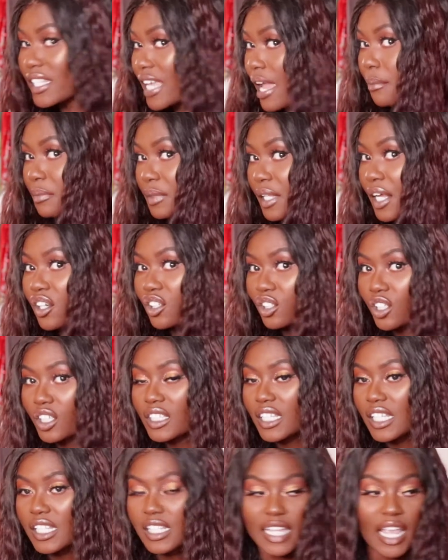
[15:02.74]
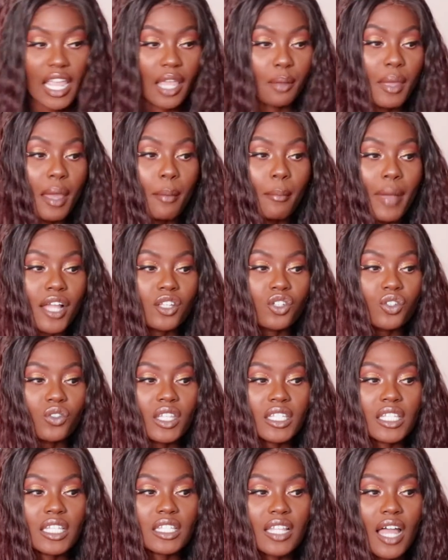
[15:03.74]
damn near look the same, and mind you,
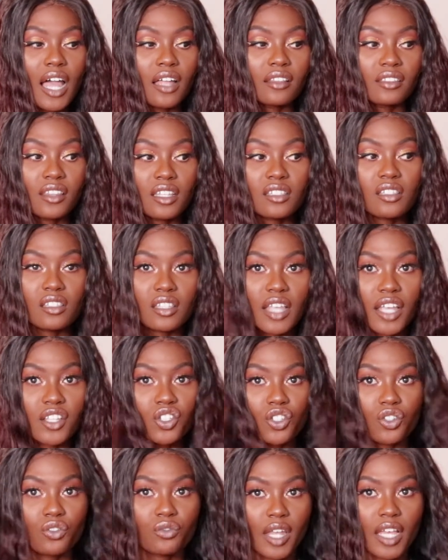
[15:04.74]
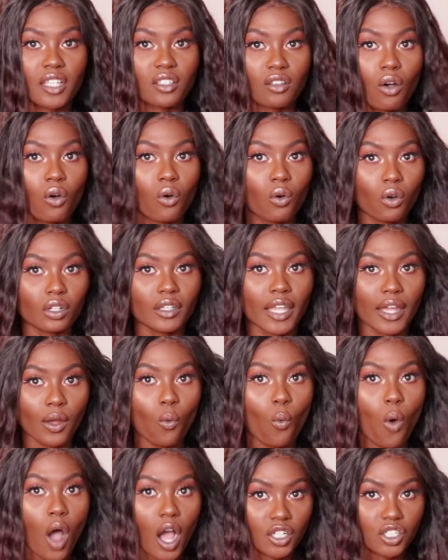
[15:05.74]
this is like 2 days old, like
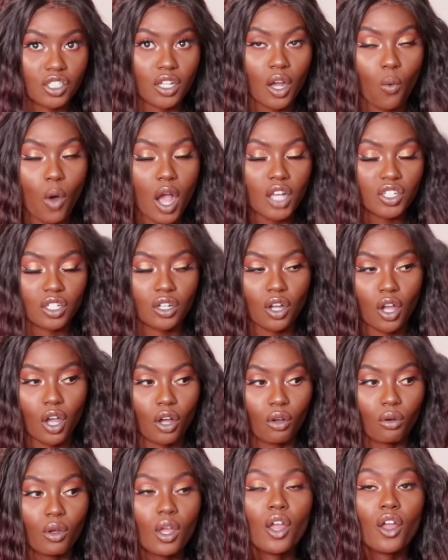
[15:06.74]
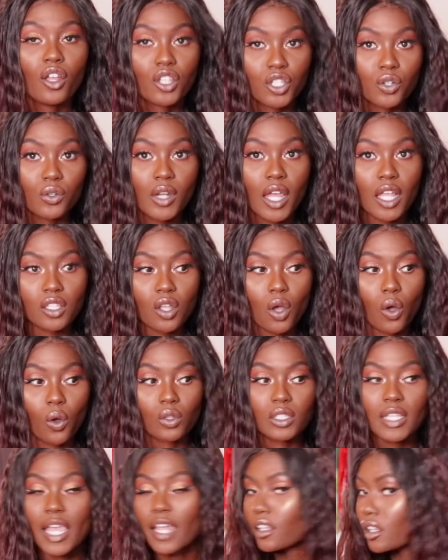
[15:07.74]
a wash and go, 2 days old,
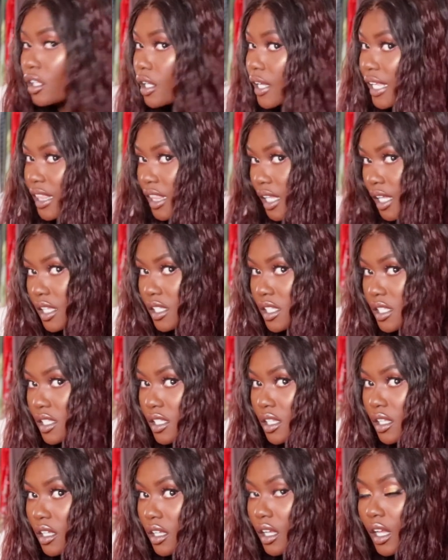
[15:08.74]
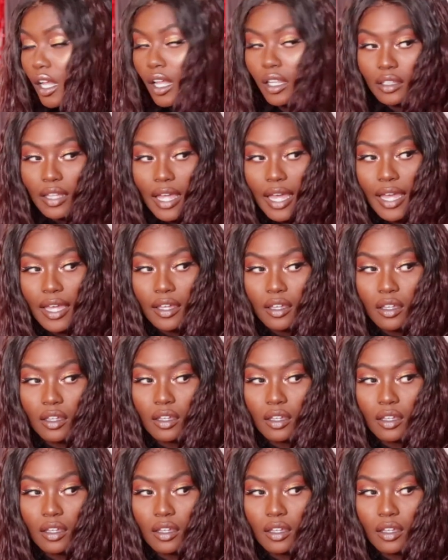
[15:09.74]
and look at this, like